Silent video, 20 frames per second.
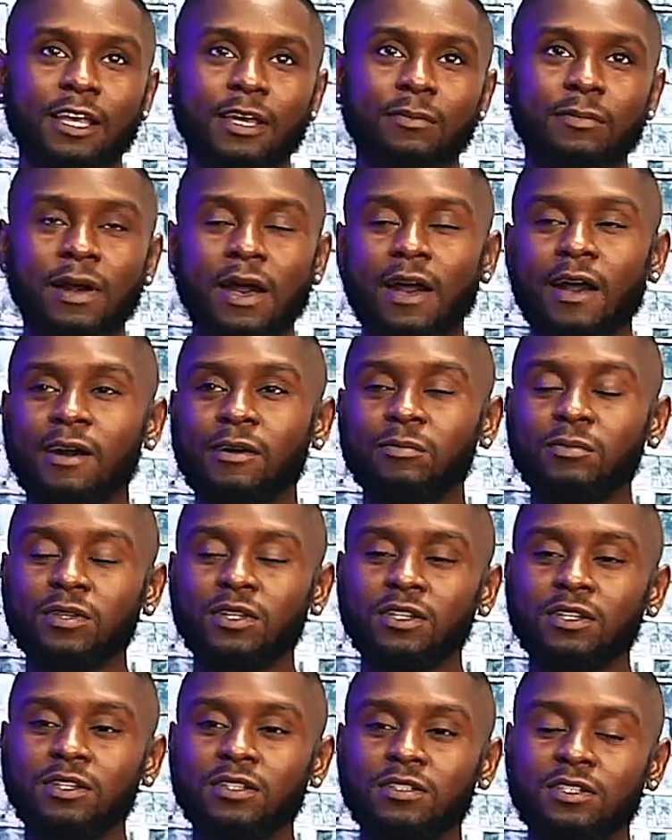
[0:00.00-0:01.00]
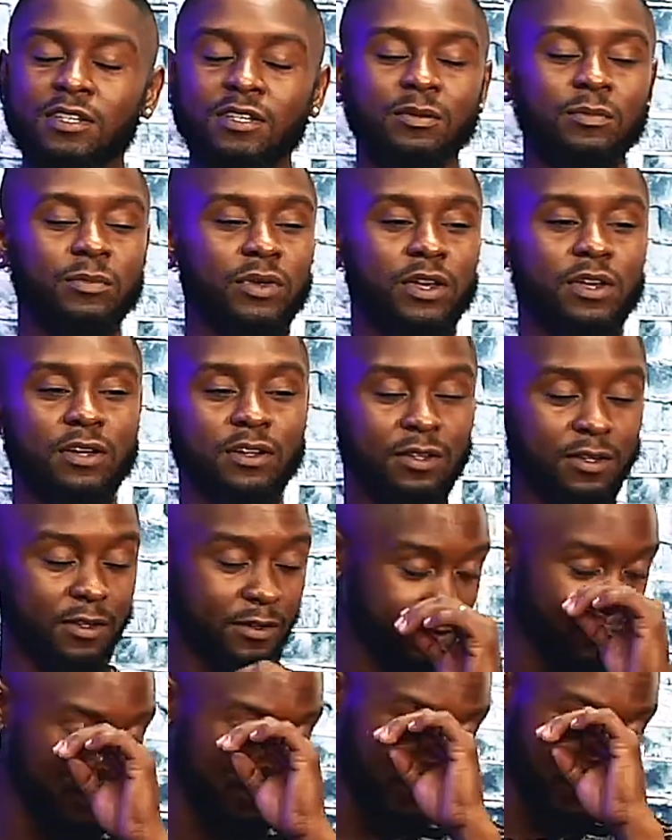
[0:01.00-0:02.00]
by all means, in America, if
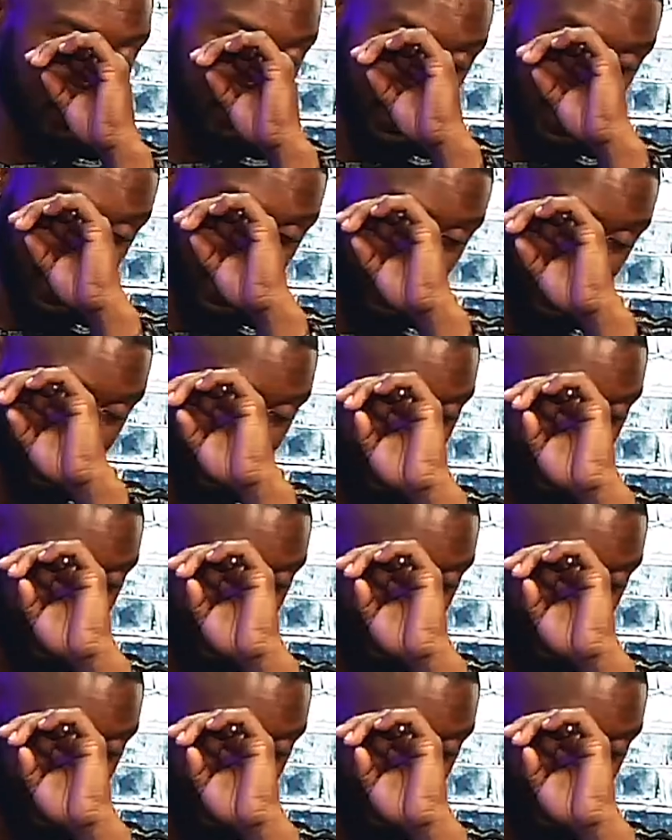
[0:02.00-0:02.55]
you feel like